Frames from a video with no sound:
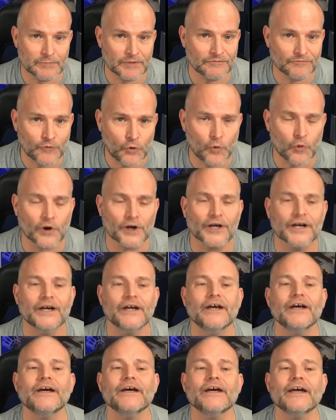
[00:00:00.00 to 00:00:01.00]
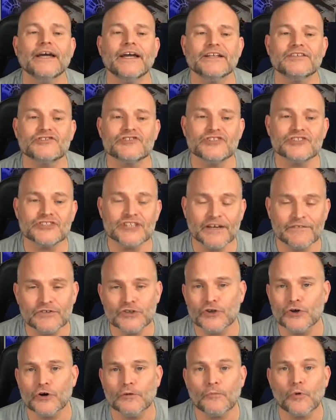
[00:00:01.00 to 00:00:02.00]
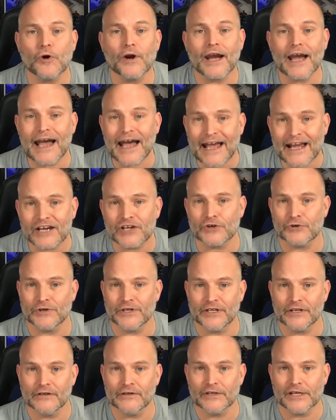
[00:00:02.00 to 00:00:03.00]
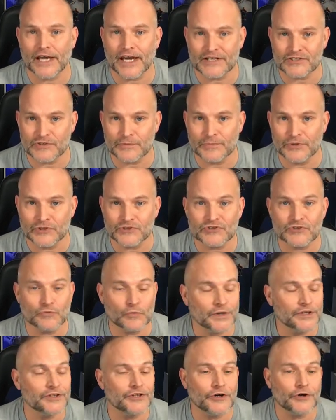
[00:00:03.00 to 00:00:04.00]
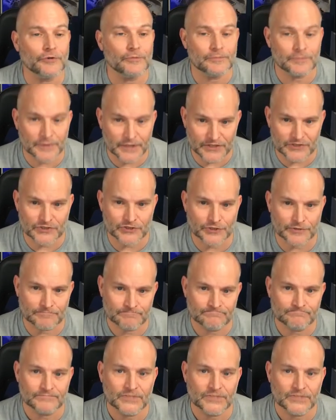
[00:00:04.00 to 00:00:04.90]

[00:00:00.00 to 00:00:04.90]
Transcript: before. It's just giving you a more accurate attribution window picture.